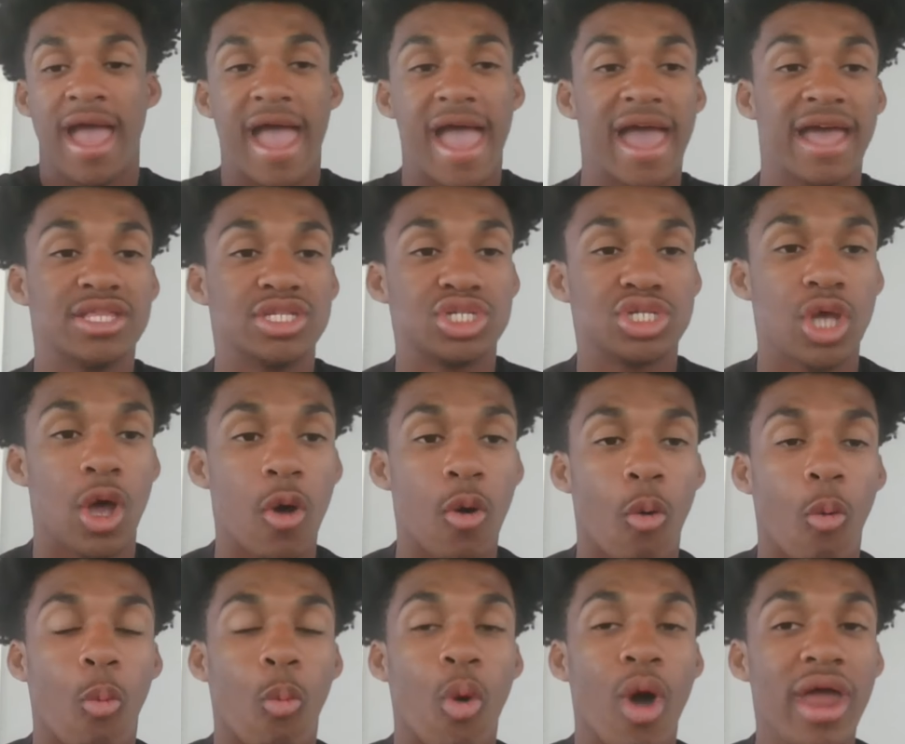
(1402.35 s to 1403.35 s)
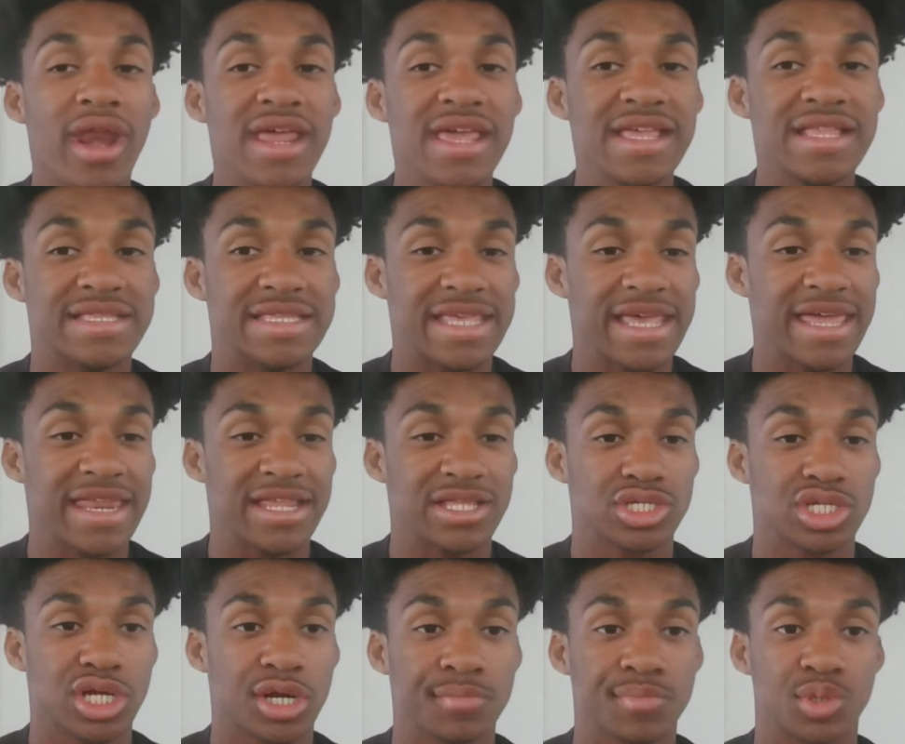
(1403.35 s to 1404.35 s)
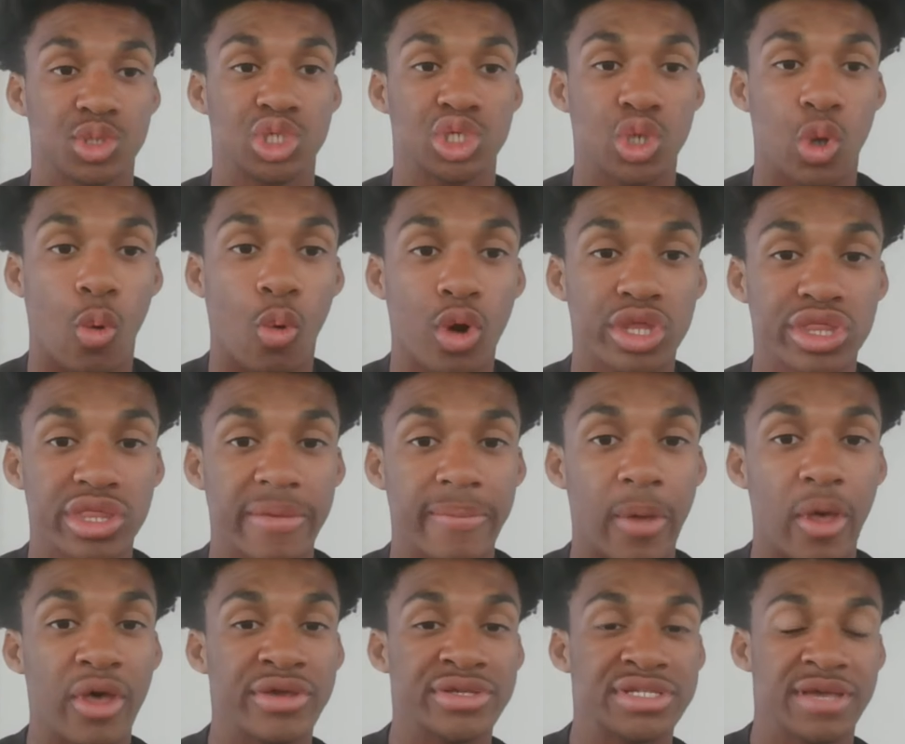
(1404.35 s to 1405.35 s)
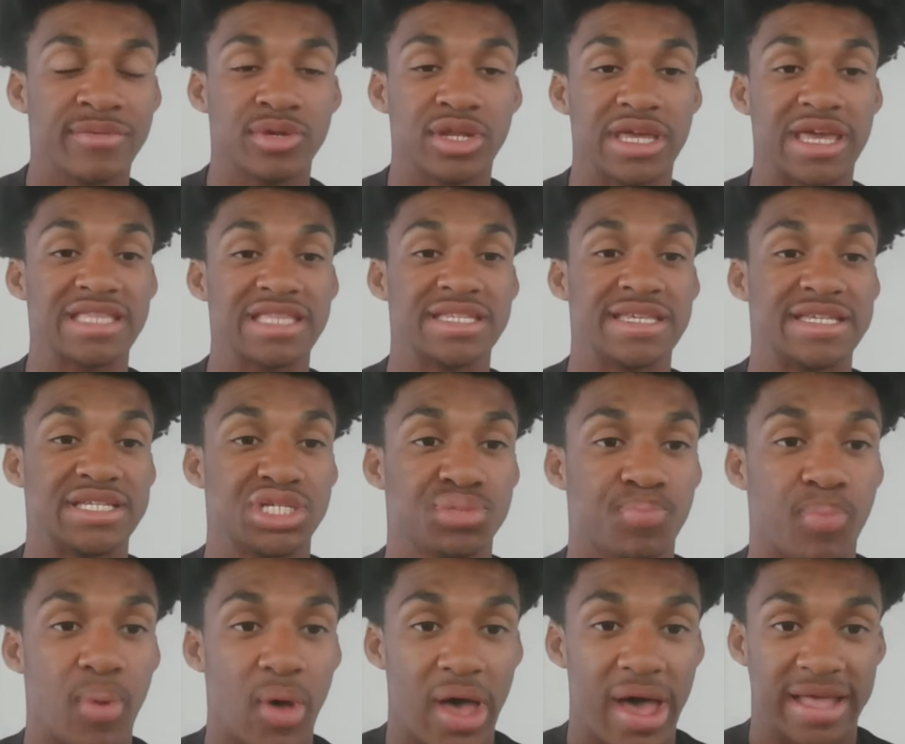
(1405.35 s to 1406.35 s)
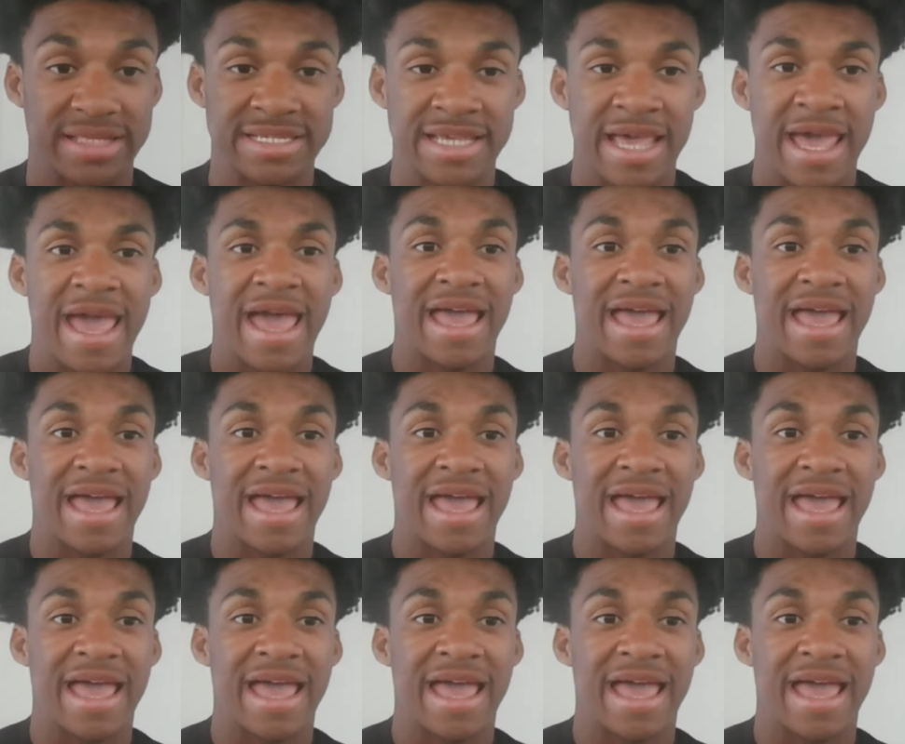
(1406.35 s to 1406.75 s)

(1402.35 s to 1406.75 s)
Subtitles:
And so what he did in terms of scoring the ball, he was able to get to spots.